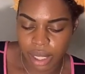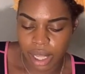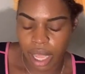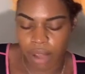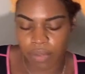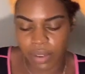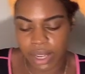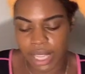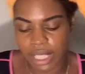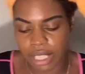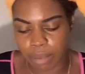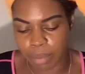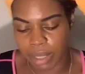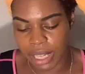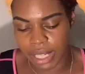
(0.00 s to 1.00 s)
I feel like
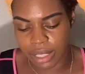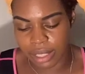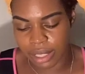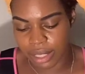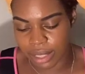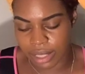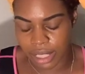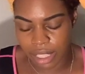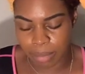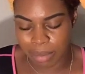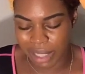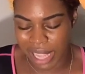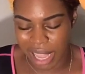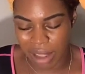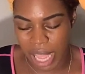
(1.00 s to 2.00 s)
you're playing to the T,
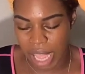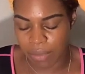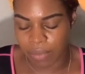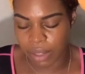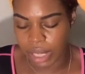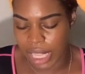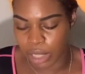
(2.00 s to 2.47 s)
but I feel